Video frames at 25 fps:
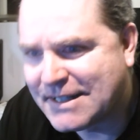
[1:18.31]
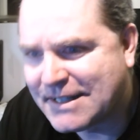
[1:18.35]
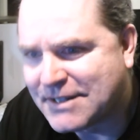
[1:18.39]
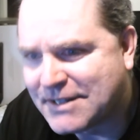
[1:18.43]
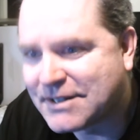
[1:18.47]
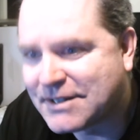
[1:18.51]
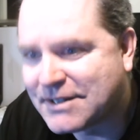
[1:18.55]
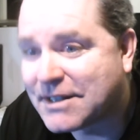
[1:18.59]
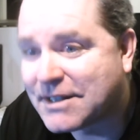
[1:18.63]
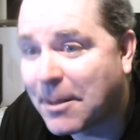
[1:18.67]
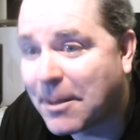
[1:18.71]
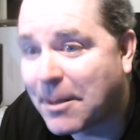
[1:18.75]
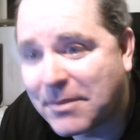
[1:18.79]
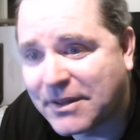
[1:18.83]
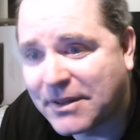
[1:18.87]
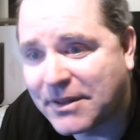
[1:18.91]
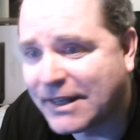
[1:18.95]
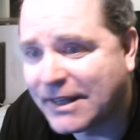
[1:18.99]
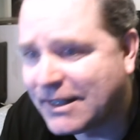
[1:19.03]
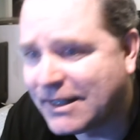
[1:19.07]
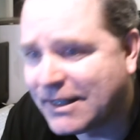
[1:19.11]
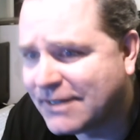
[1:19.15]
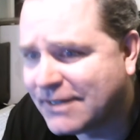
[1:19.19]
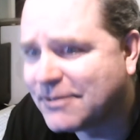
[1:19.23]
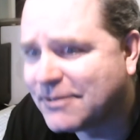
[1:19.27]

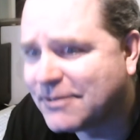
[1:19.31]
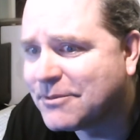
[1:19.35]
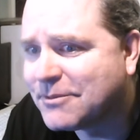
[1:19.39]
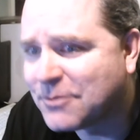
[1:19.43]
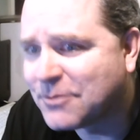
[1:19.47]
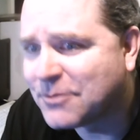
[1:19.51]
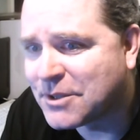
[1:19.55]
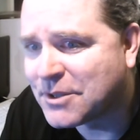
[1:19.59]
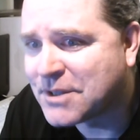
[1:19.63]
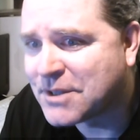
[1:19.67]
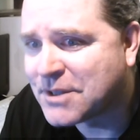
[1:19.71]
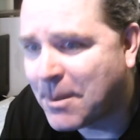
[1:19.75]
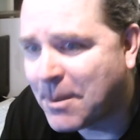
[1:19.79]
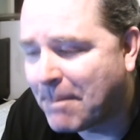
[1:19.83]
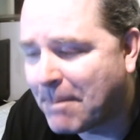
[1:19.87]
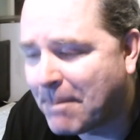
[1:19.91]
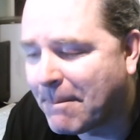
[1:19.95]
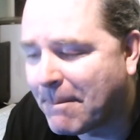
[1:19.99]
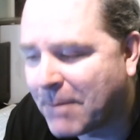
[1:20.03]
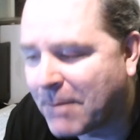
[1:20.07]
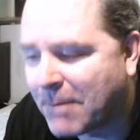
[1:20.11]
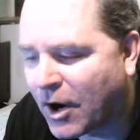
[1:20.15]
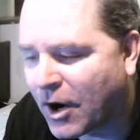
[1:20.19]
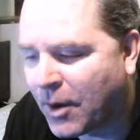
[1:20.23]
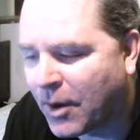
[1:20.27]
something was
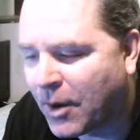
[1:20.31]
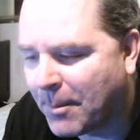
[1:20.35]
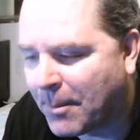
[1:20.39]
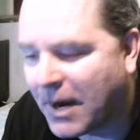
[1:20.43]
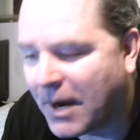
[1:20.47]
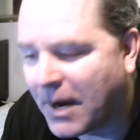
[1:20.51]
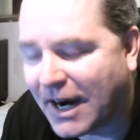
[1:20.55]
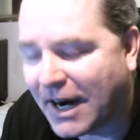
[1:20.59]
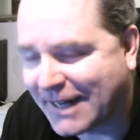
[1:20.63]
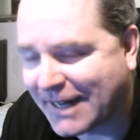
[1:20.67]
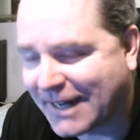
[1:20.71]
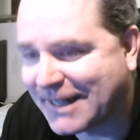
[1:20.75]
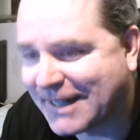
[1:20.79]
am- amok.